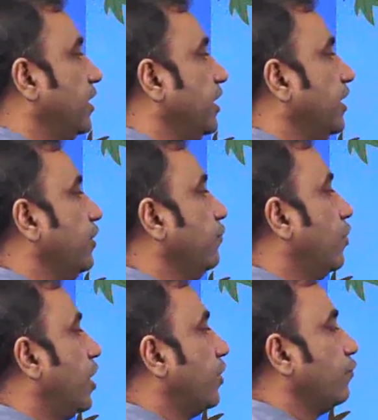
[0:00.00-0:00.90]
in
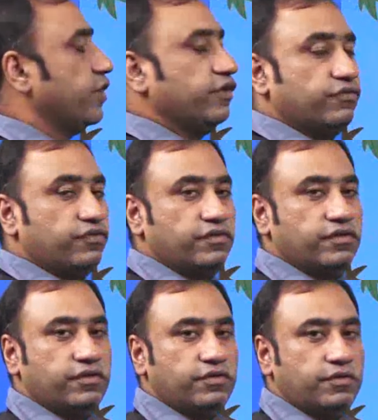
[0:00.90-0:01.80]
what ways
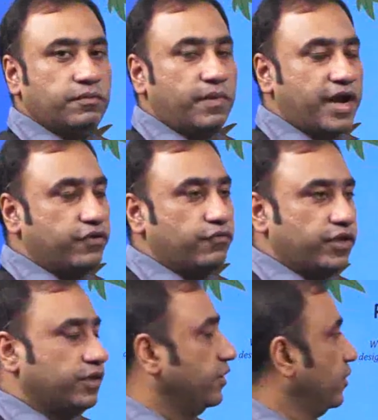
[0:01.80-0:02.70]
might we.